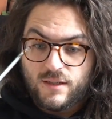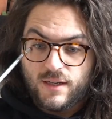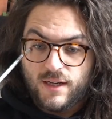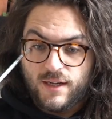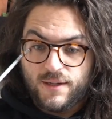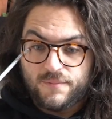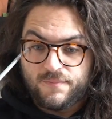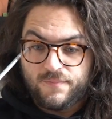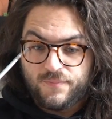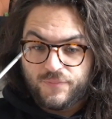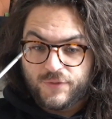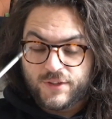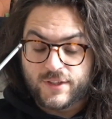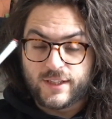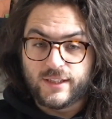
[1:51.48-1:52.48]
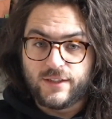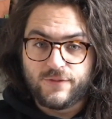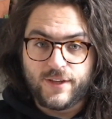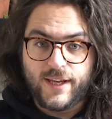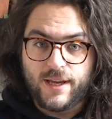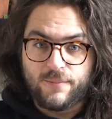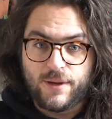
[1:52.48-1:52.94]
because I
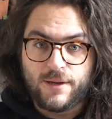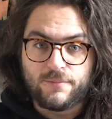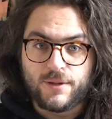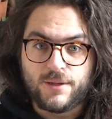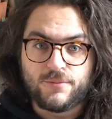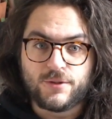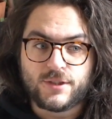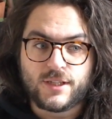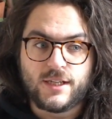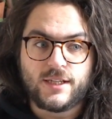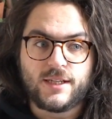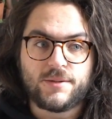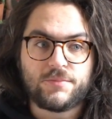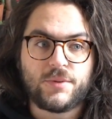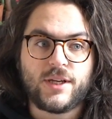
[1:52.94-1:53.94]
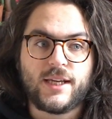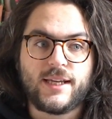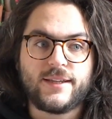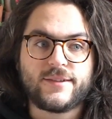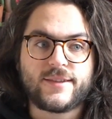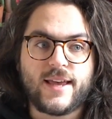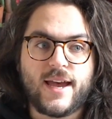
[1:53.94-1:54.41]
love the campaign playbooks idea, but
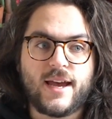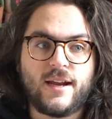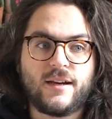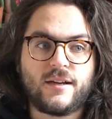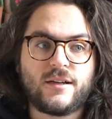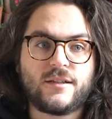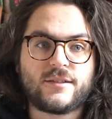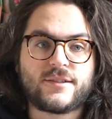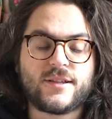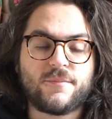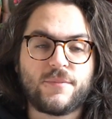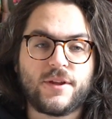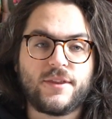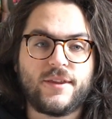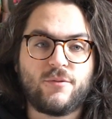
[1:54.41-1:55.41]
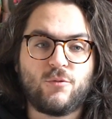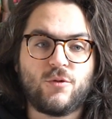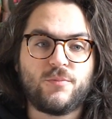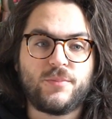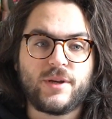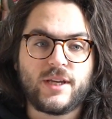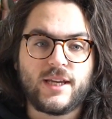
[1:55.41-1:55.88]
is that something that
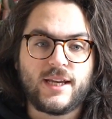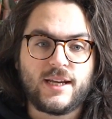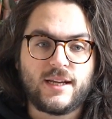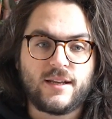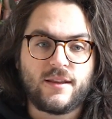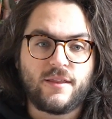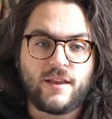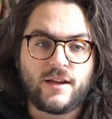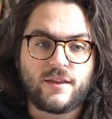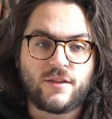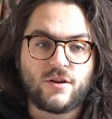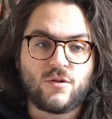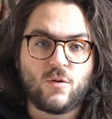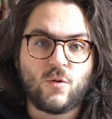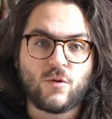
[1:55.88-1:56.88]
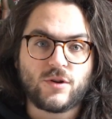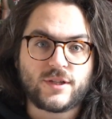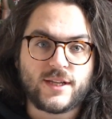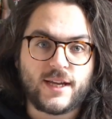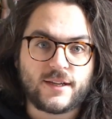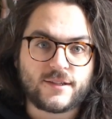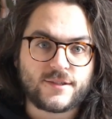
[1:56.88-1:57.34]
will be in like the core
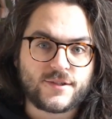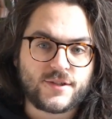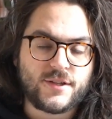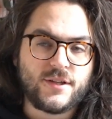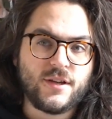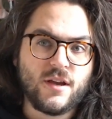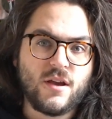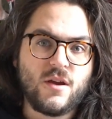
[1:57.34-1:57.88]
text?